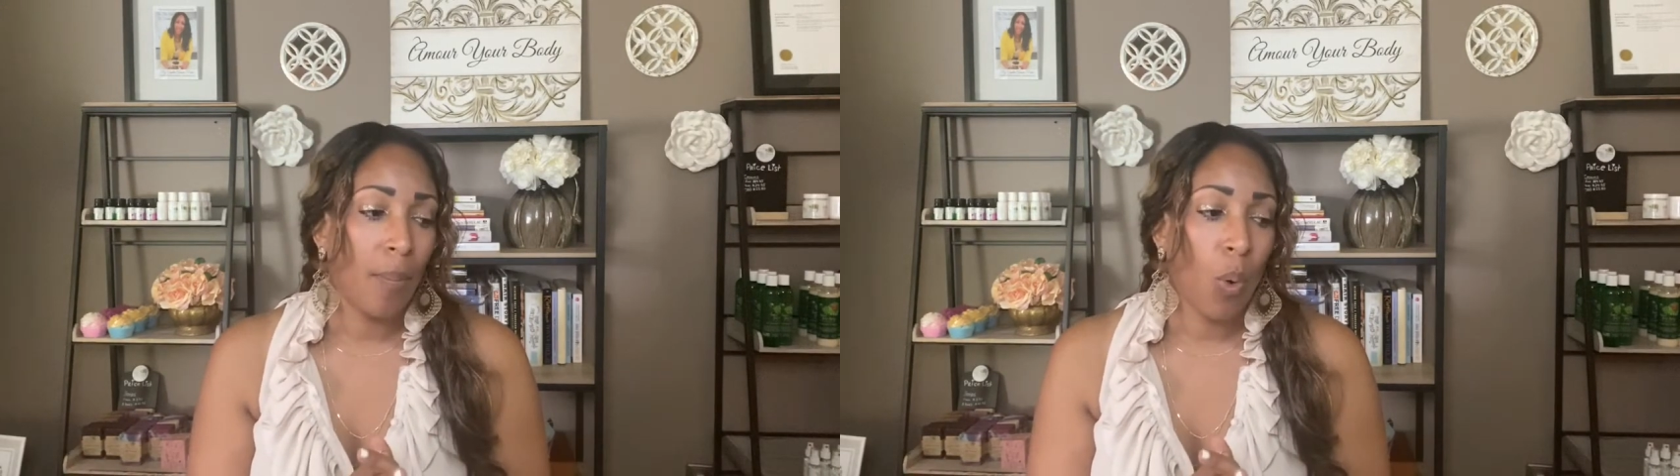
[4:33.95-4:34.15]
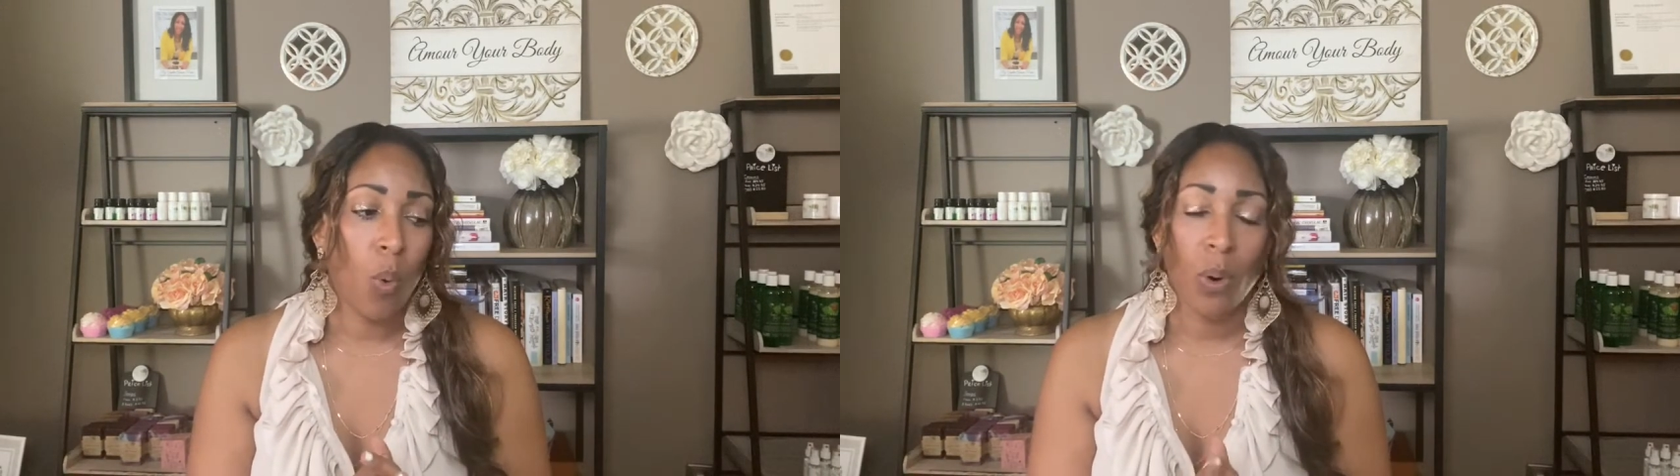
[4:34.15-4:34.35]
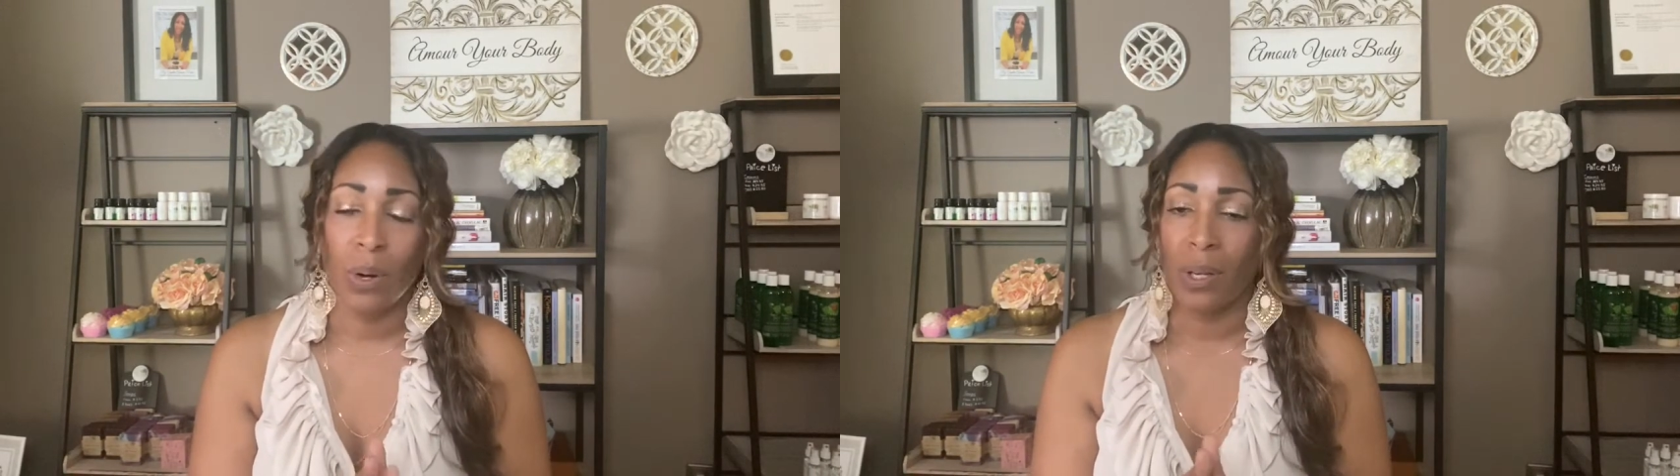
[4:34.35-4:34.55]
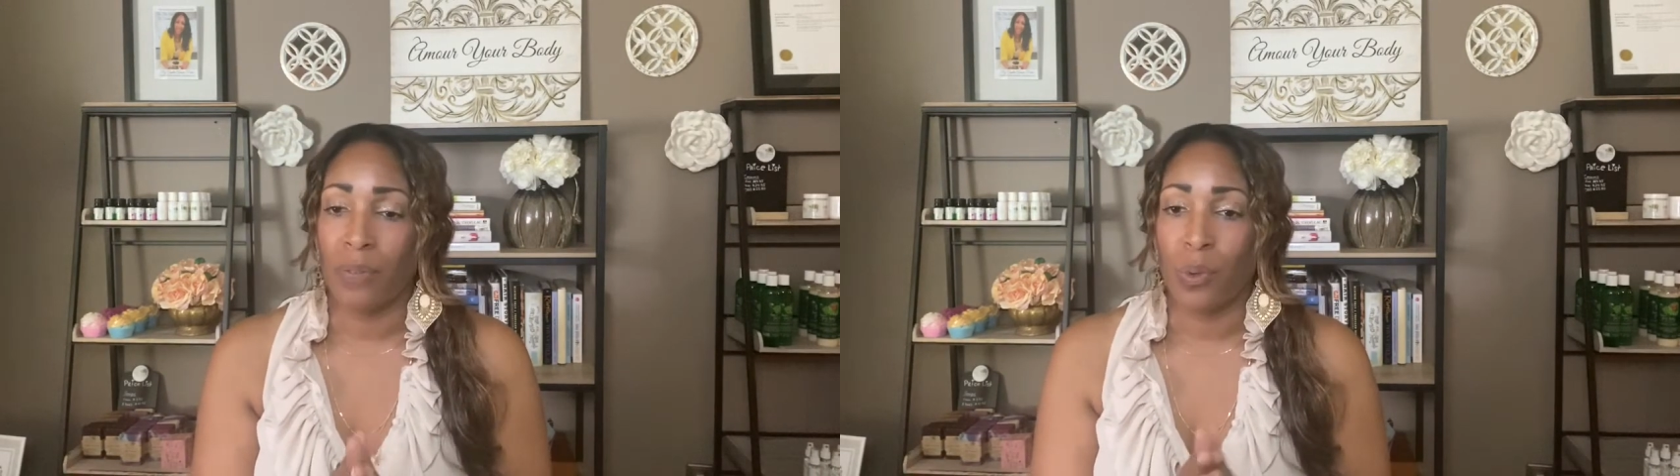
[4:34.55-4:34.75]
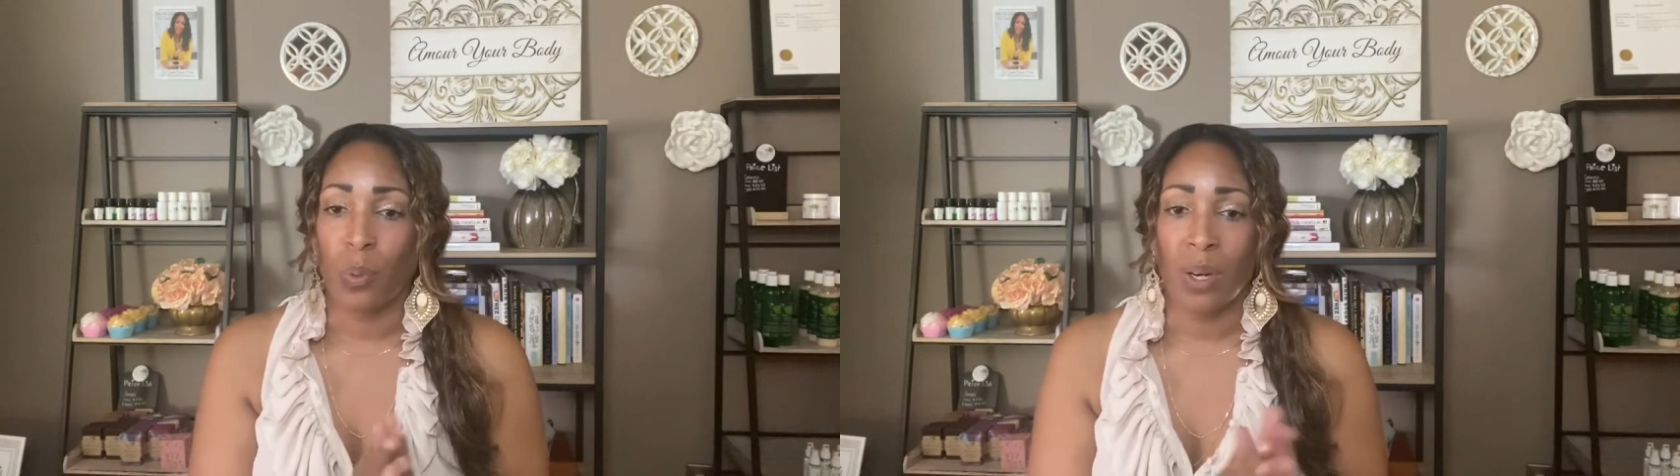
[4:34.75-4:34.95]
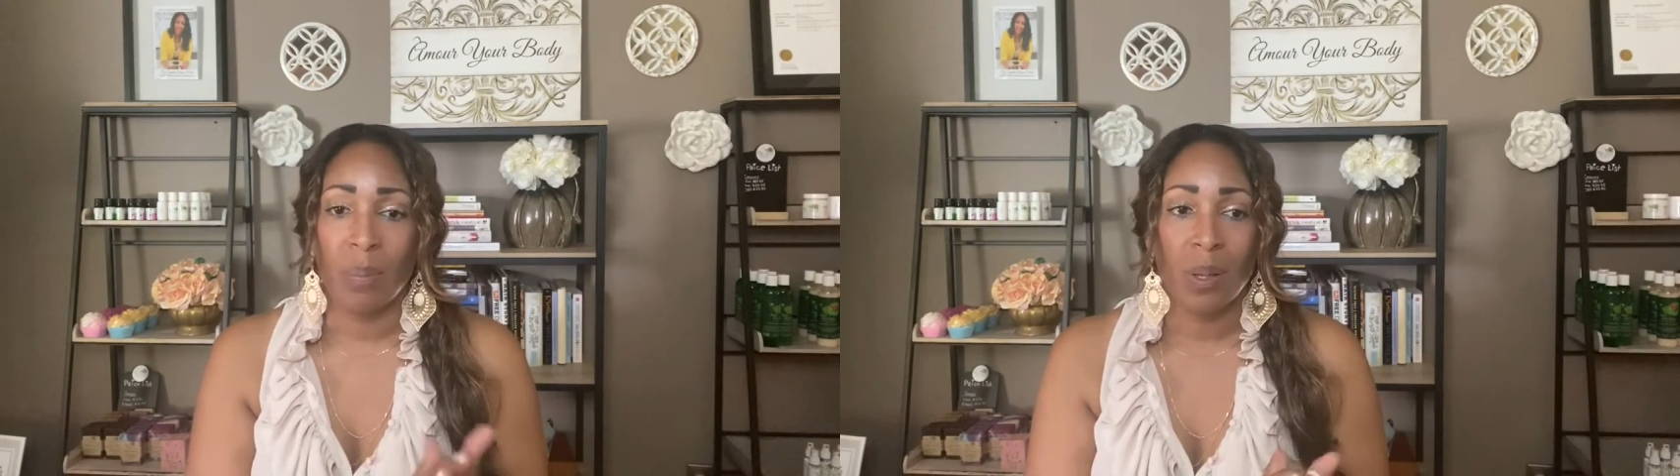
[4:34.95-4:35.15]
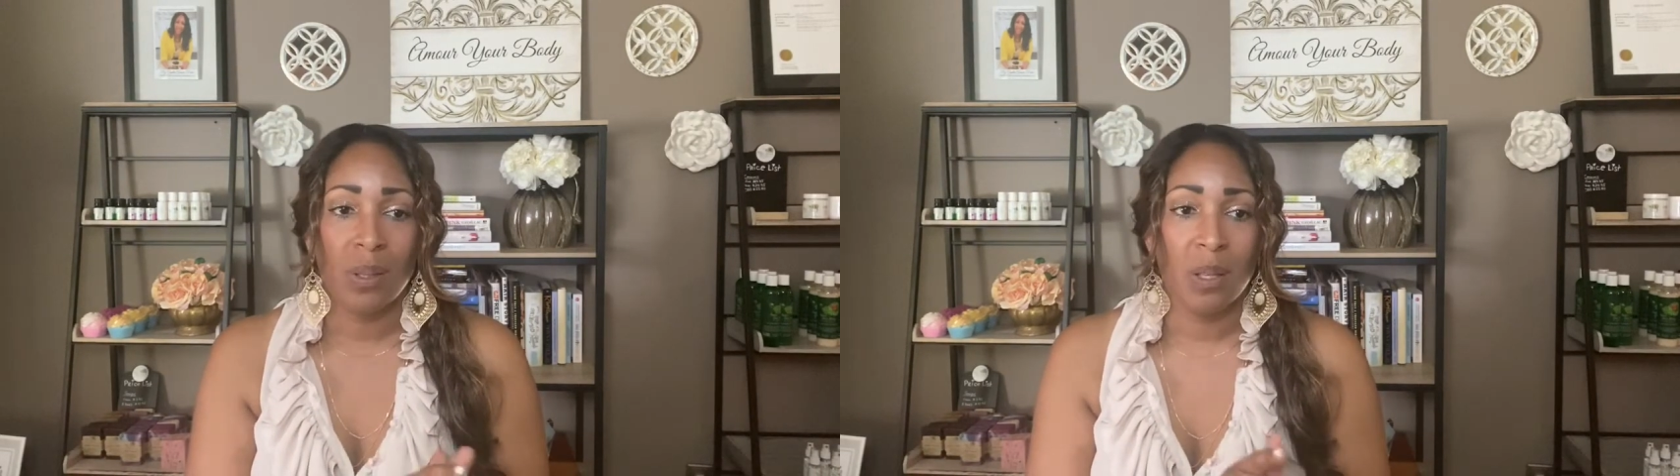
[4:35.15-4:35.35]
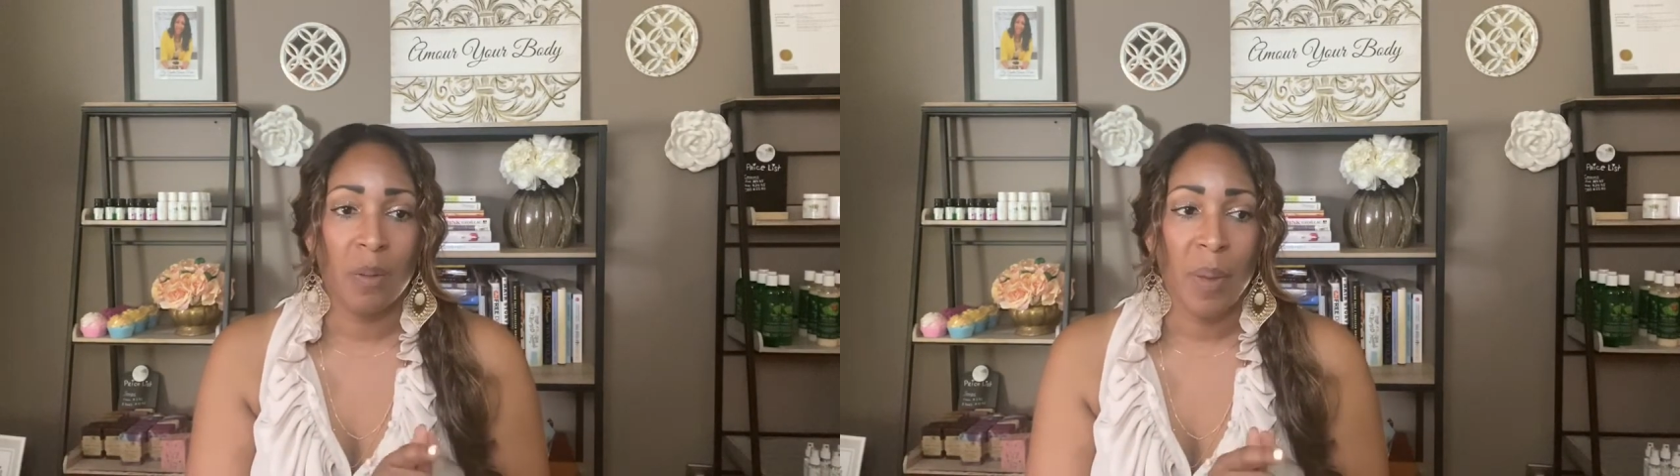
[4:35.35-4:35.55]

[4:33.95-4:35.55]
Or if you're worried about the